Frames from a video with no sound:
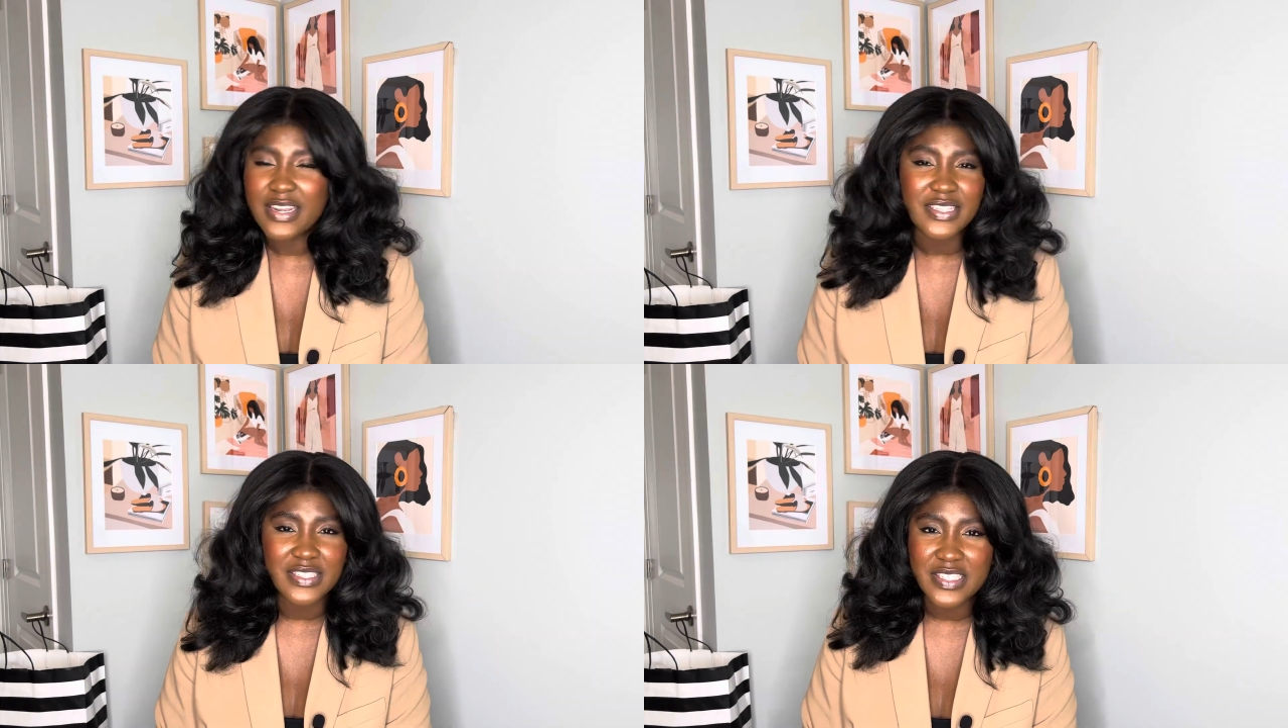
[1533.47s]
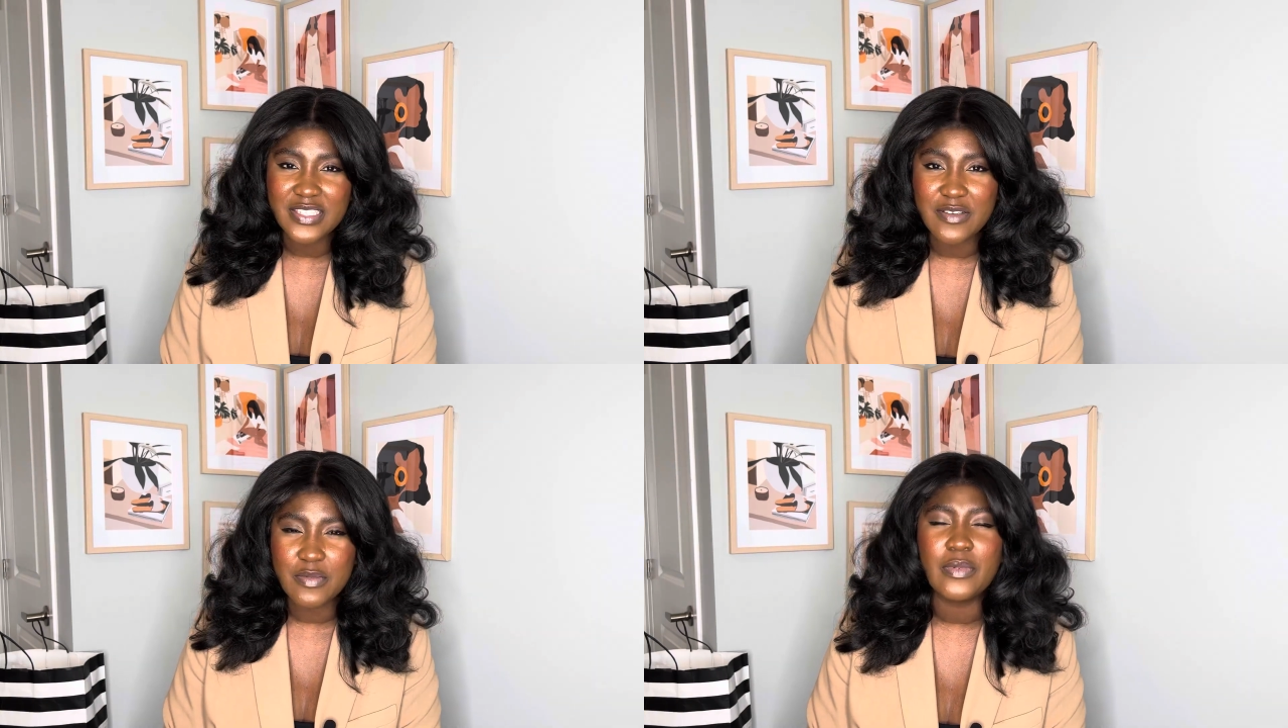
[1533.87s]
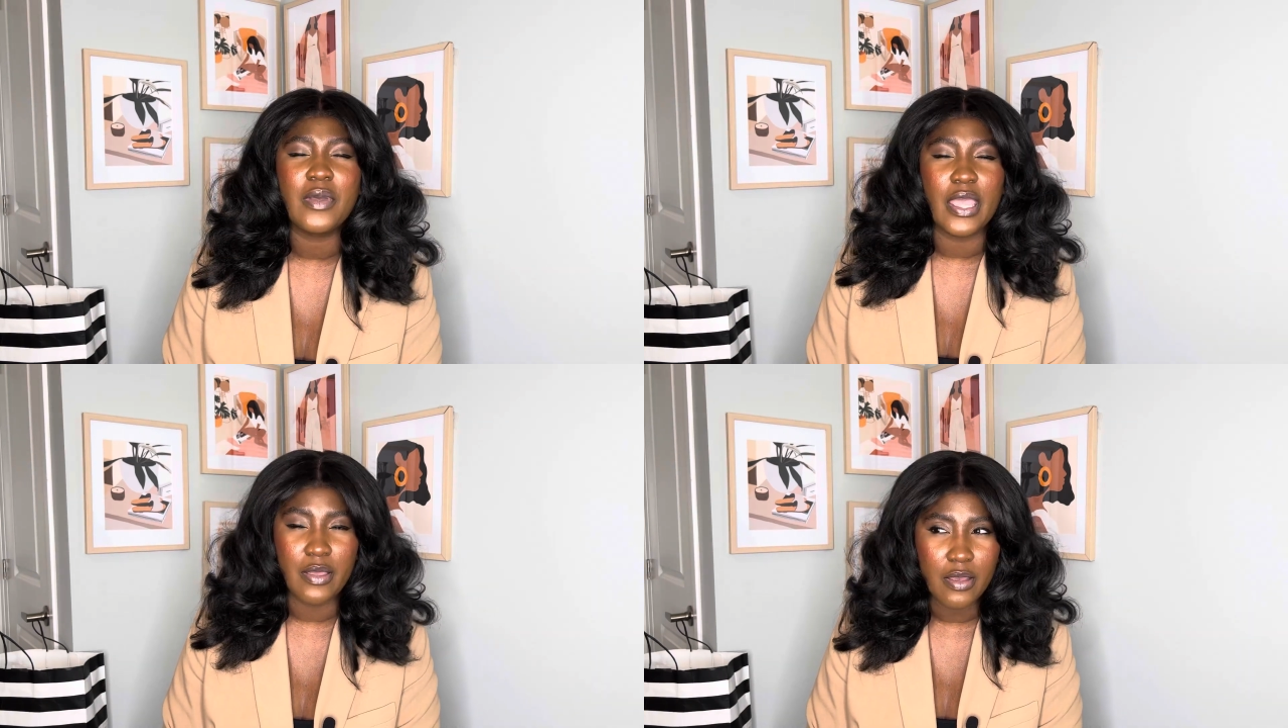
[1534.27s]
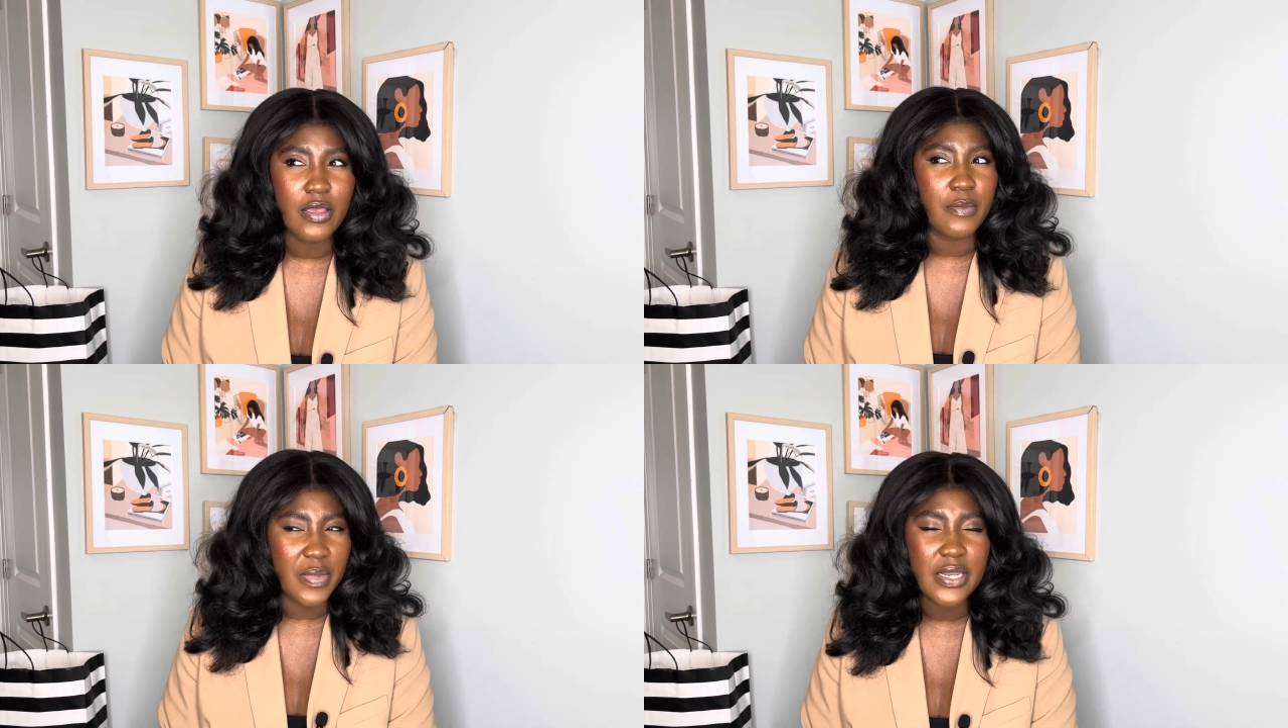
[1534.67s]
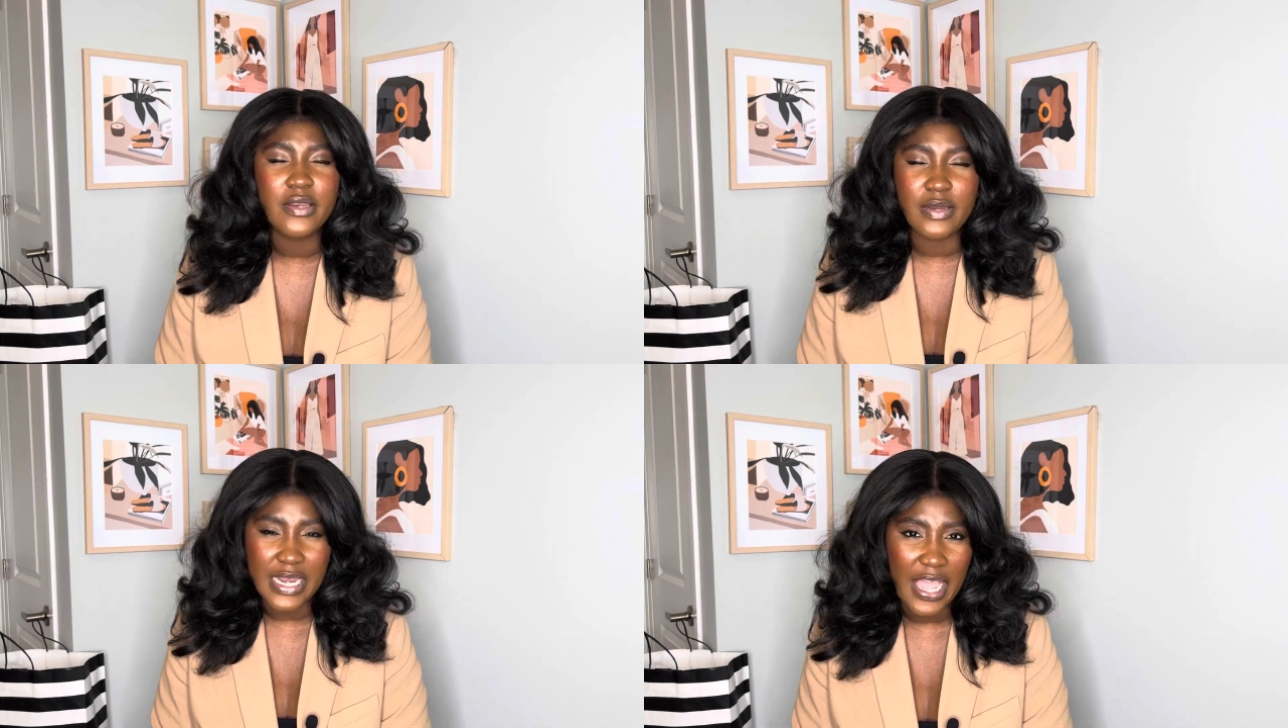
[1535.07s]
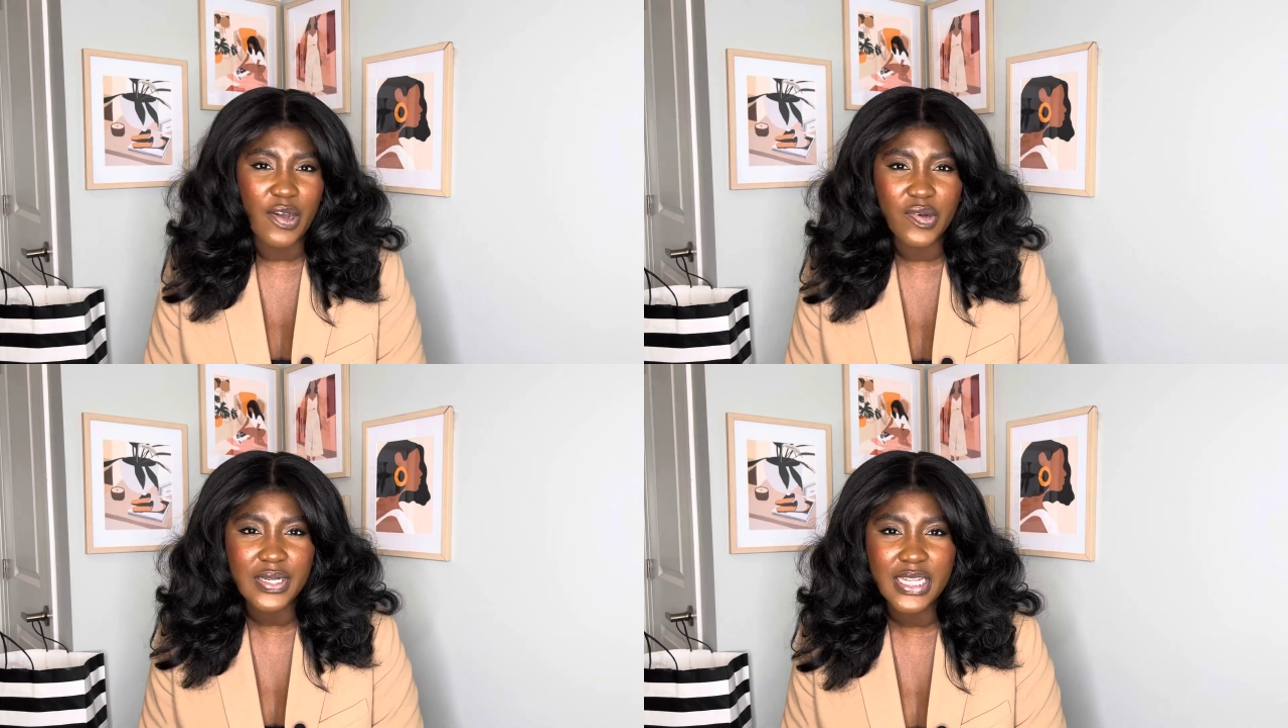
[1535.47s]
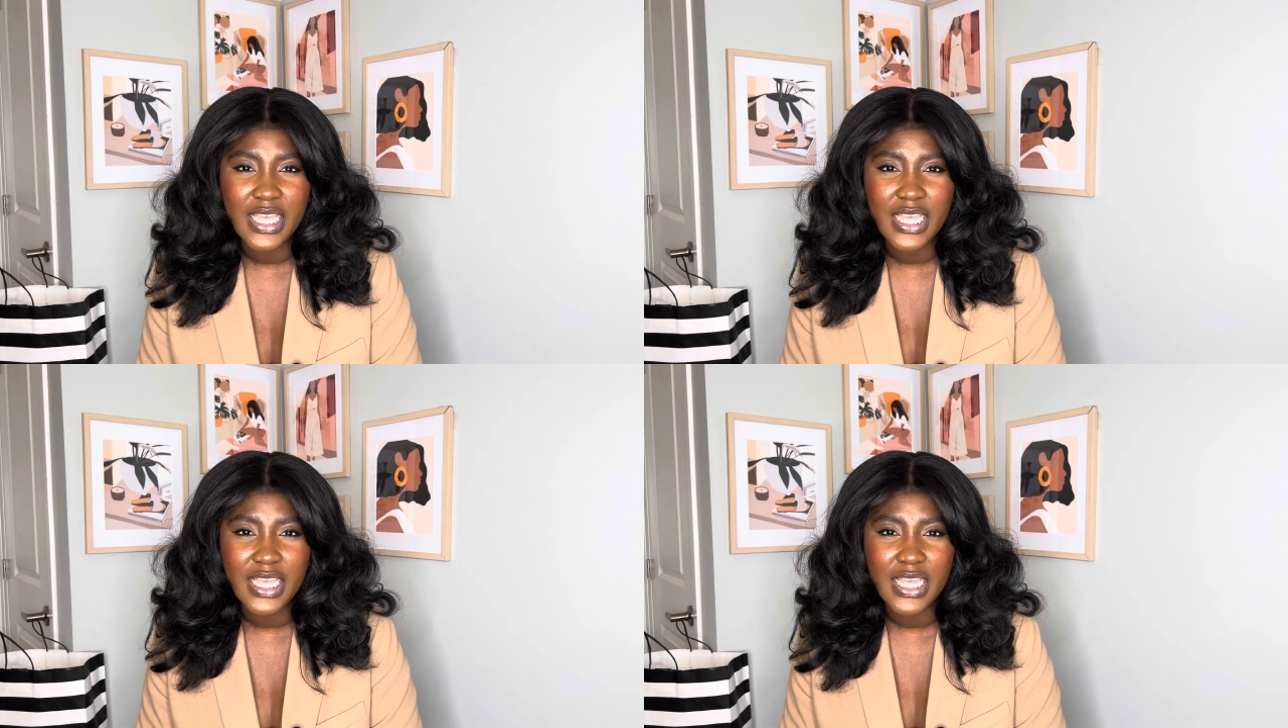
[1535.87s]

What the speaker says: the system a bit now.